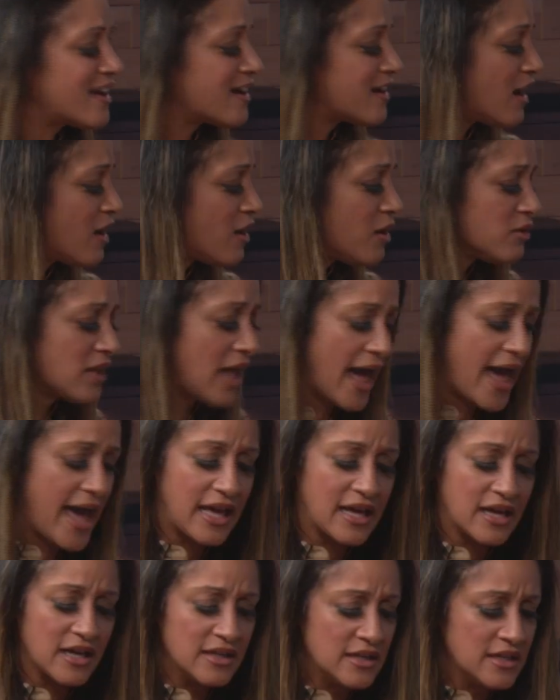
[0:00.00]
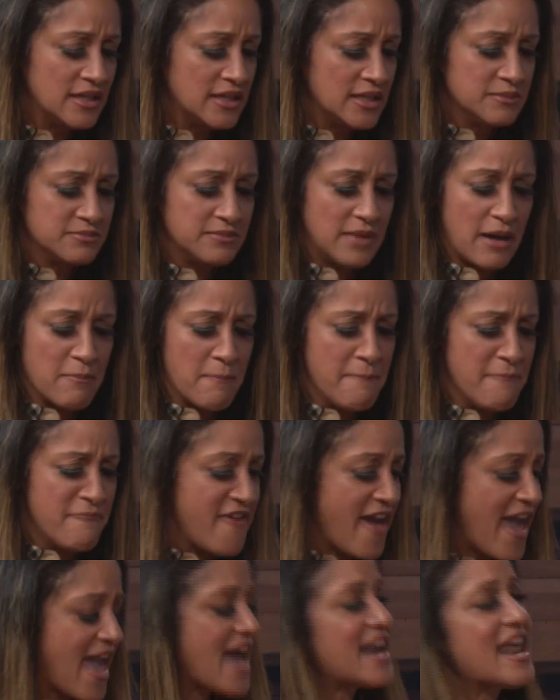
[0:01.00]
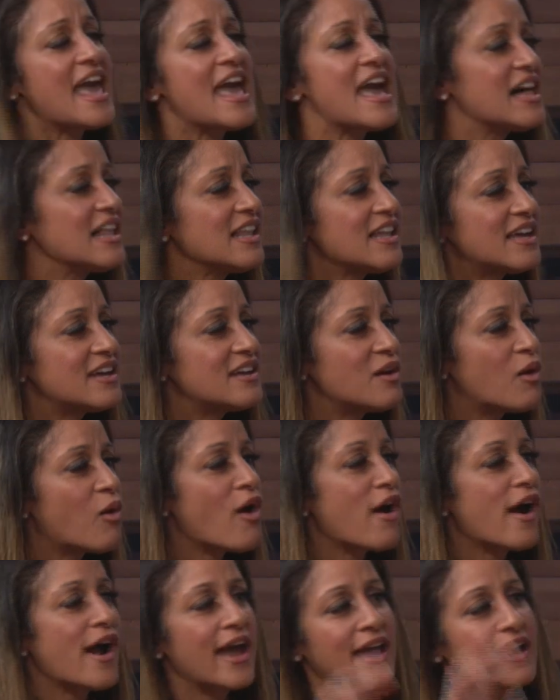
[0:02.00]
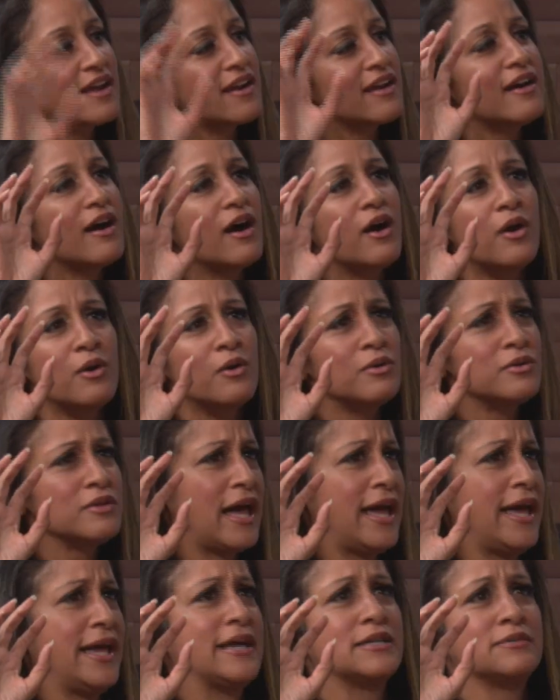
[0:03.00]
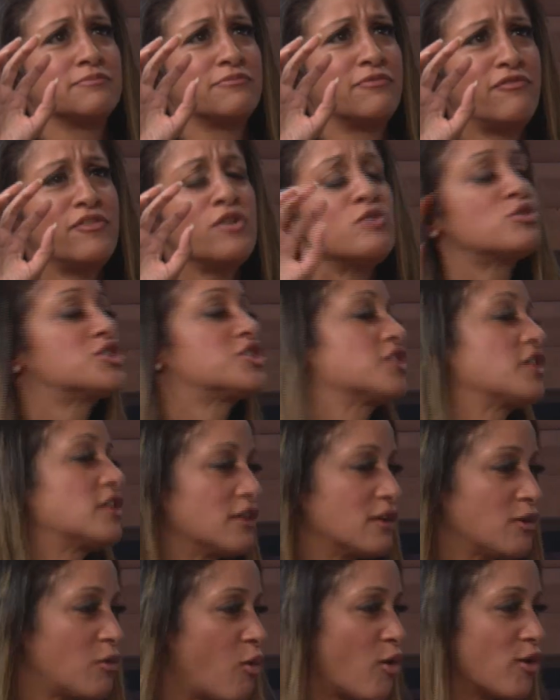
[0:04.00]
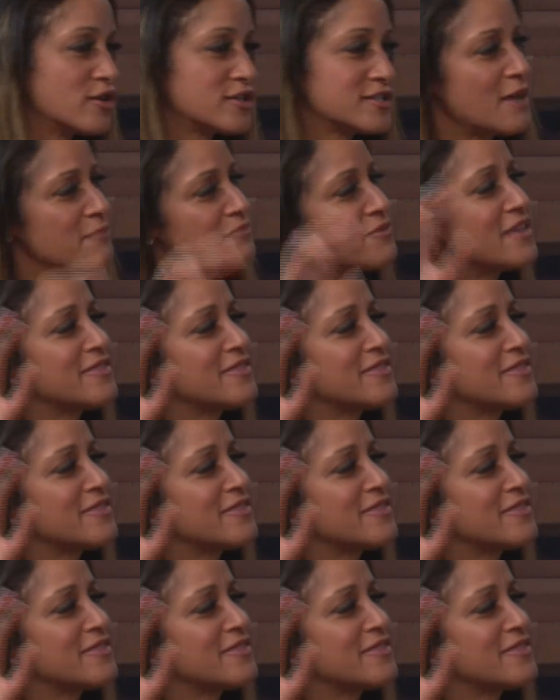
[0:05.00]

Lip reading: can go like Van Halen, or I can go like Future or something